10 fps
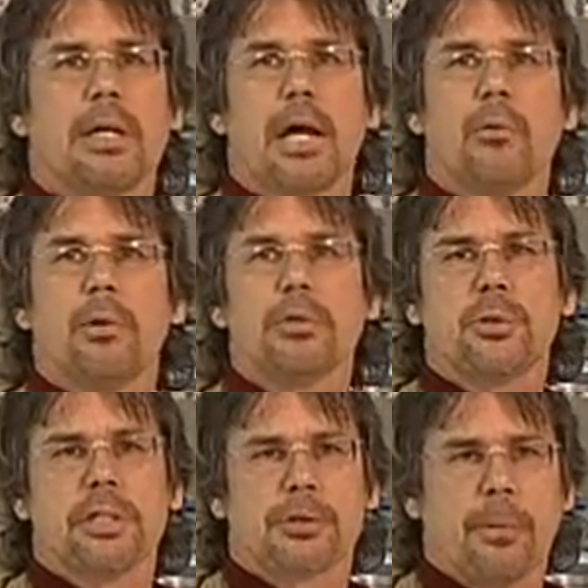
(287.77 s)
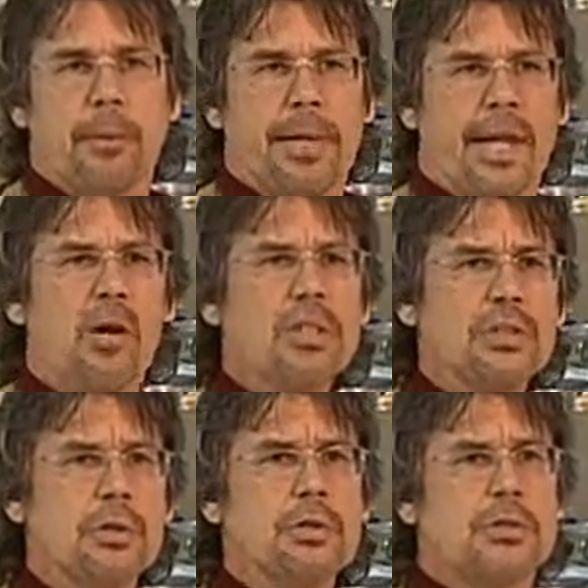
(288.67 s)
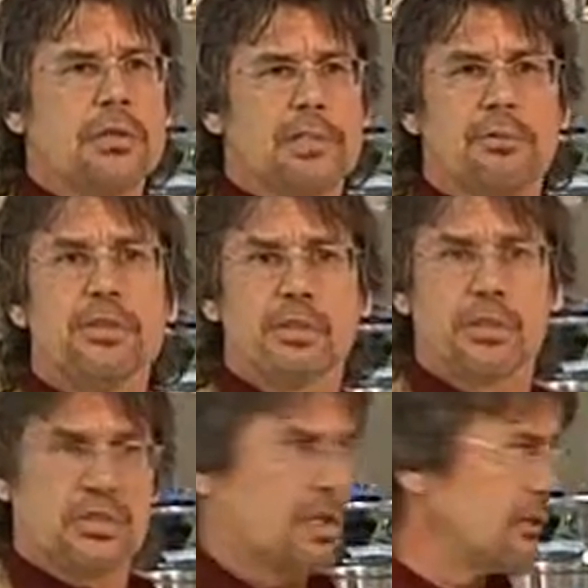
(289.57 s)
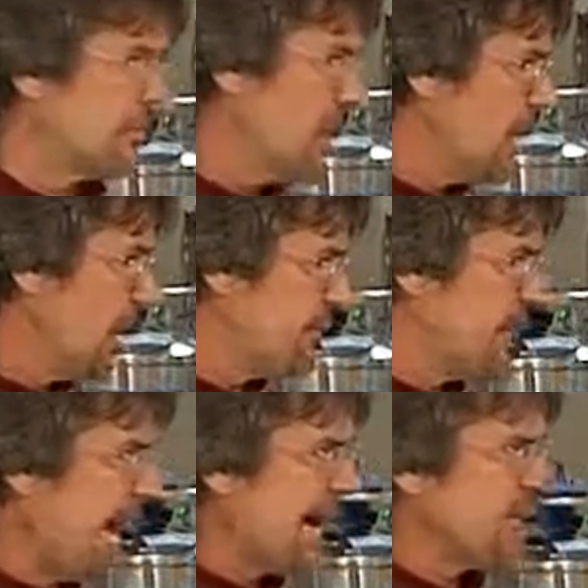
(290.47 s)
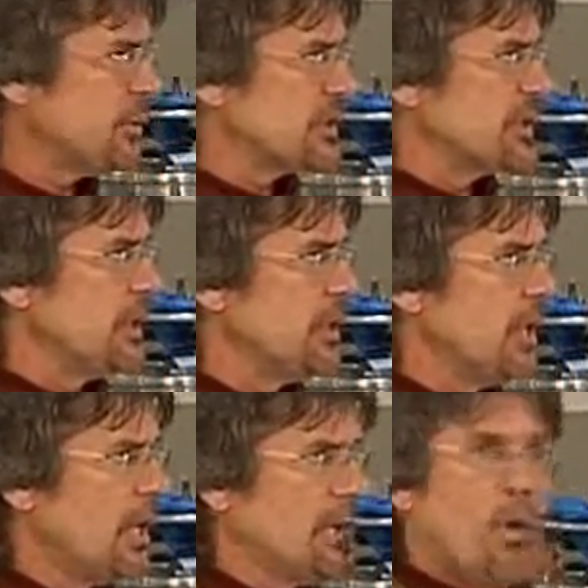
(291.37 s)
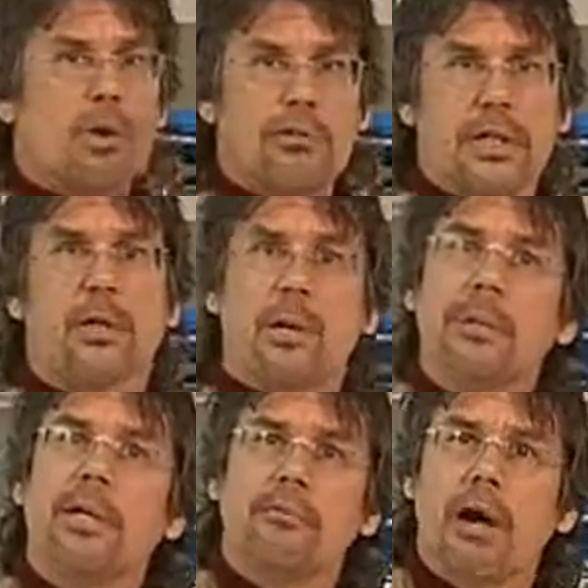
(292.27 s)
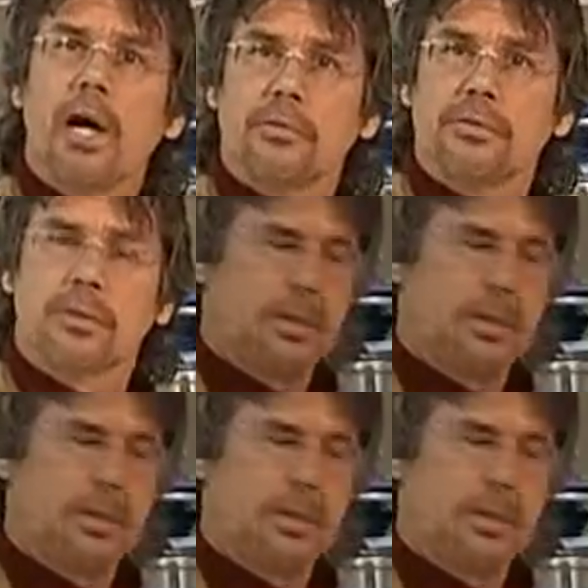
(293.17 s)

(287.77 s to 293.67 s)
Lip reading: calorimetry experiment, and also to convince ourselves of the accuracy of all of the equipment involved.